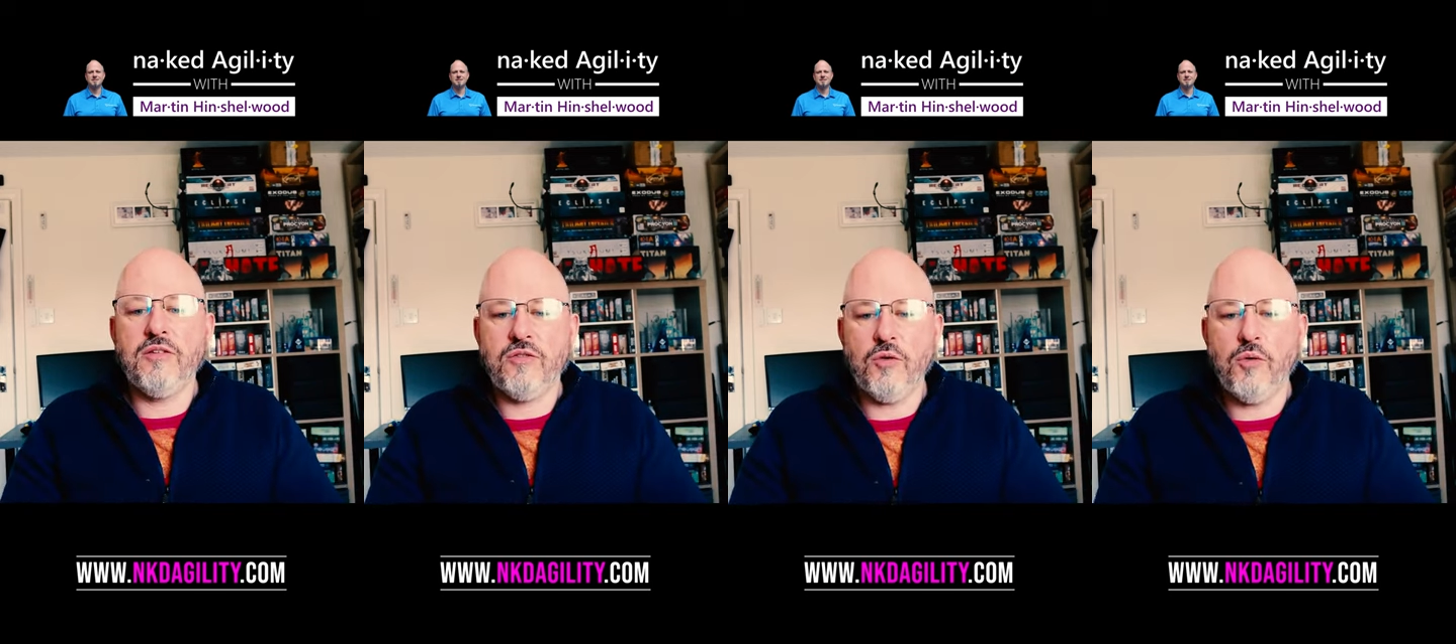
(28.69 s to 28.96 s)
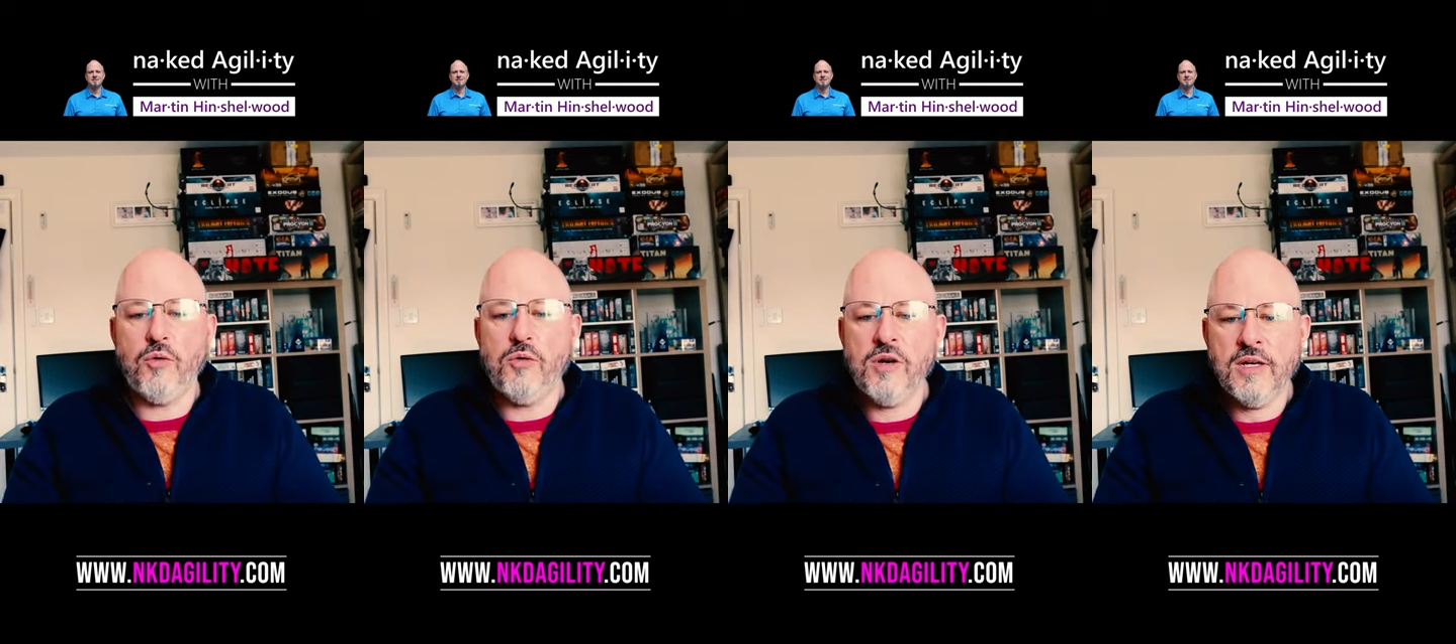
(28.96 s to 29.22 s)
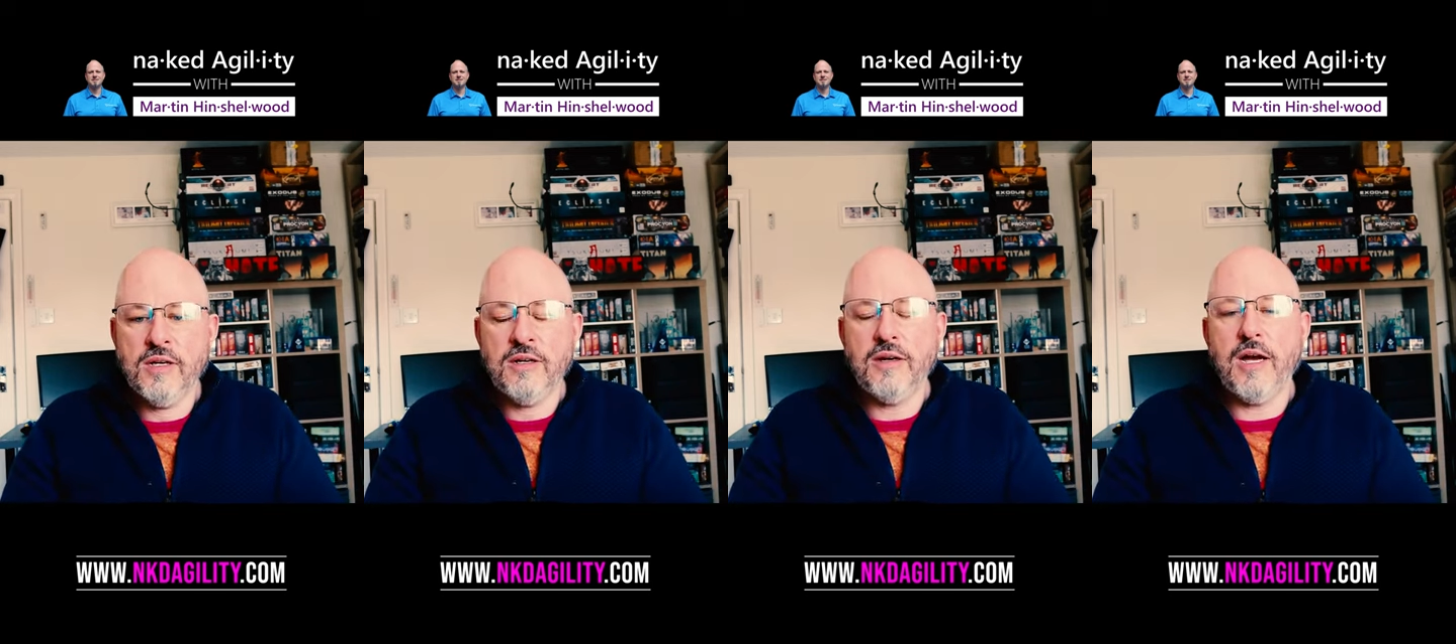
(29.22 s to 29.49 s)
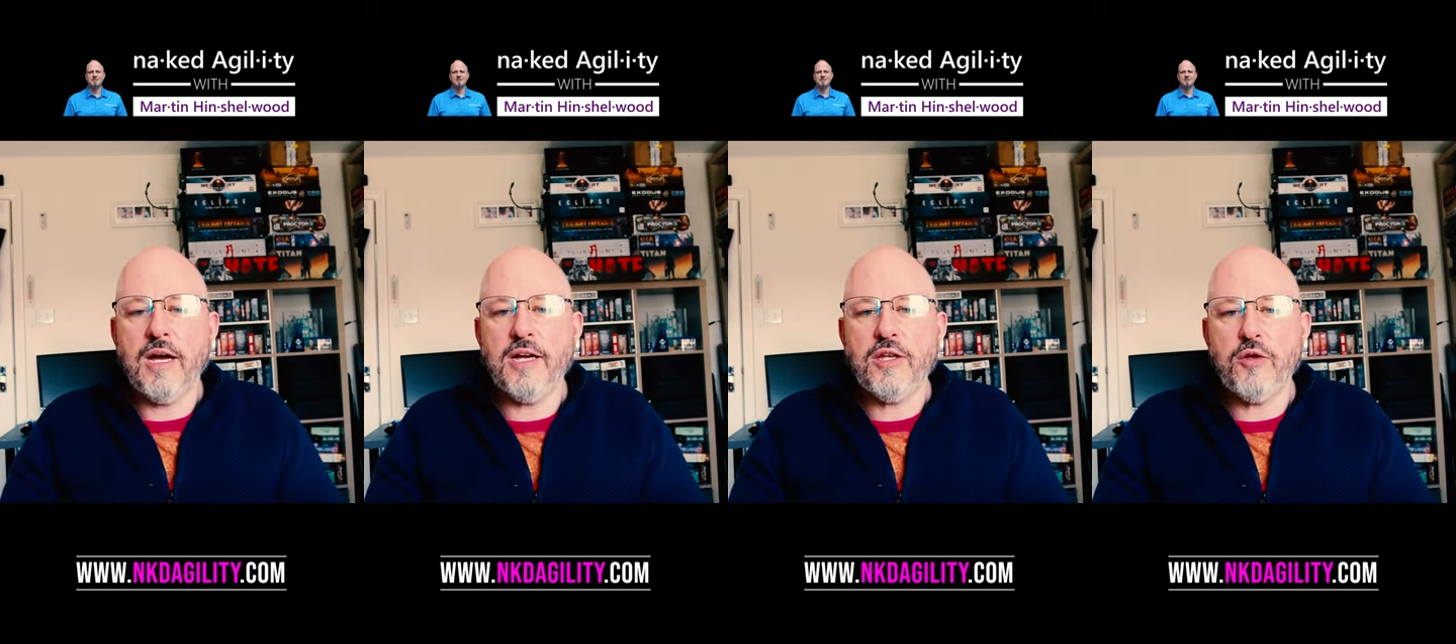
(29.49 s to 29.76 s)
So
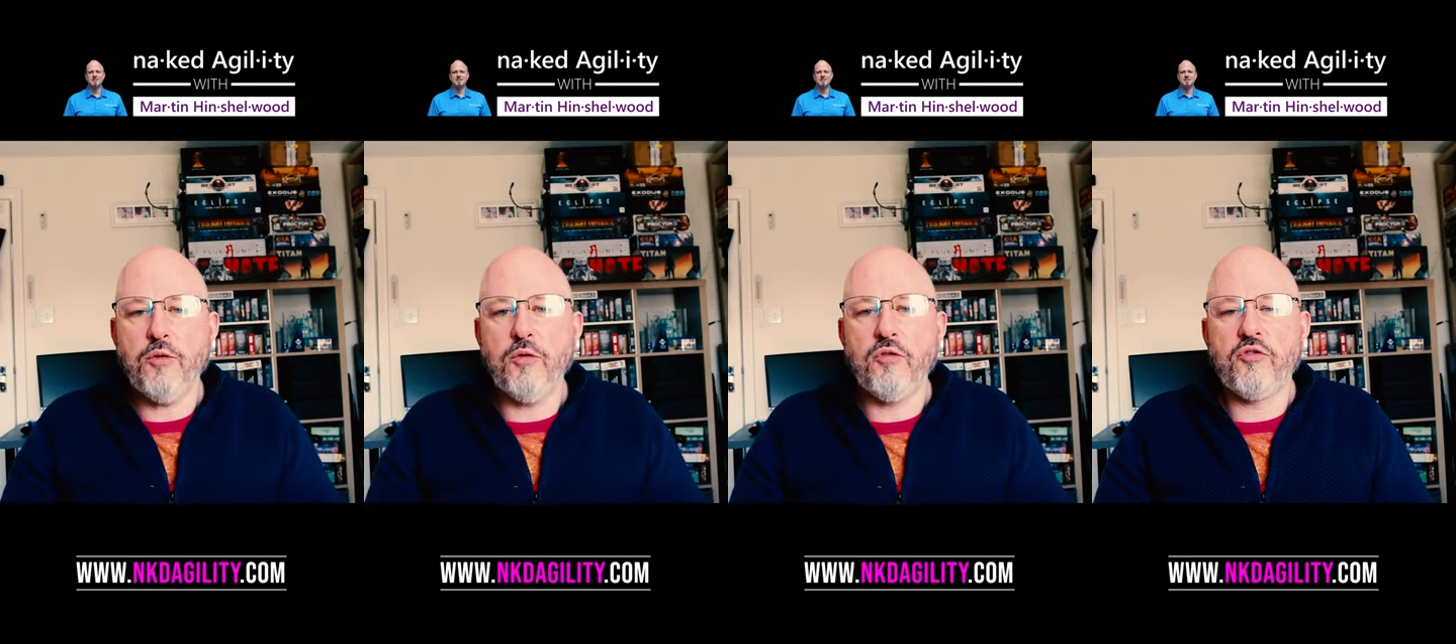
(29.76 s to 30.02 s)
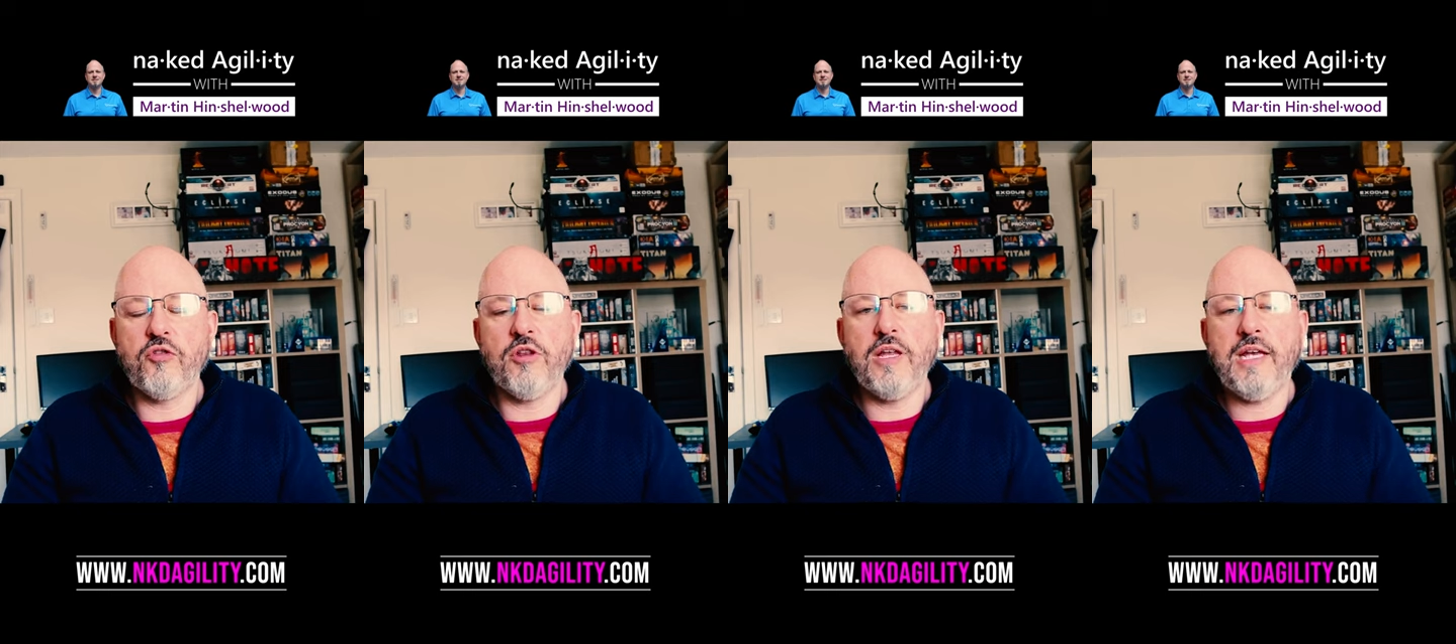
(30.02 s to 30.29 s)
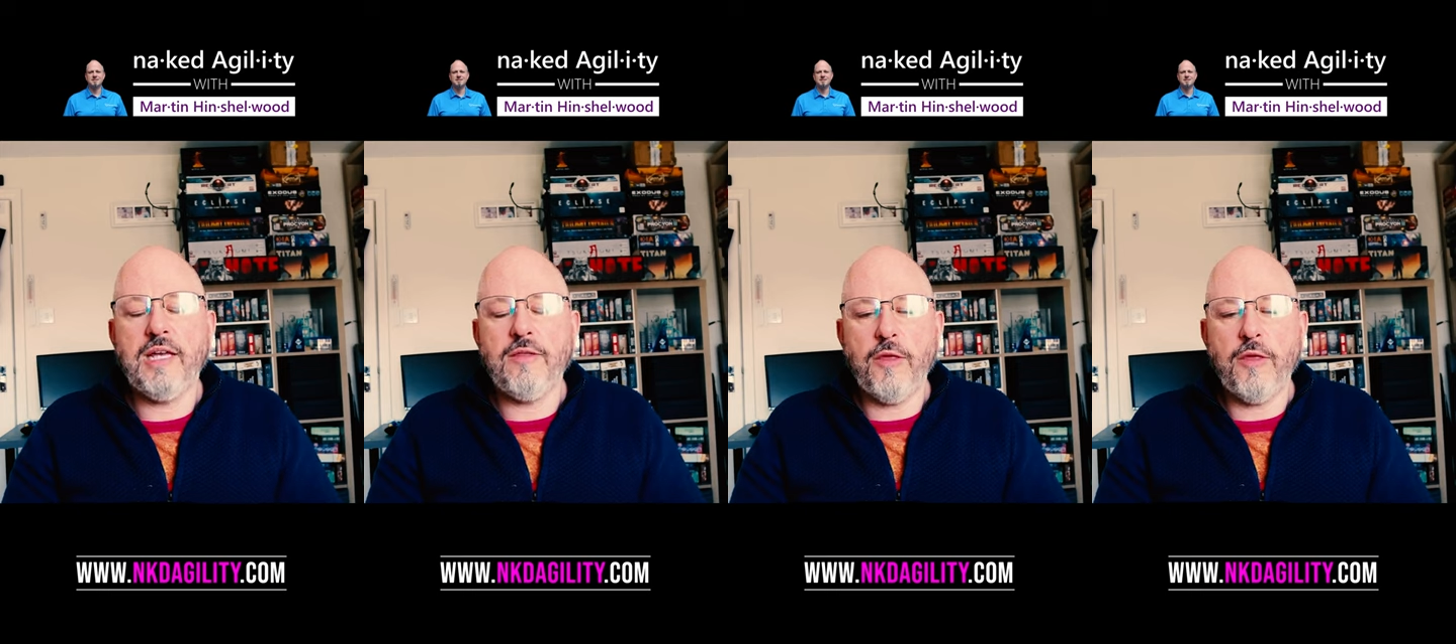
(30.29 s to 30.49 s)
usually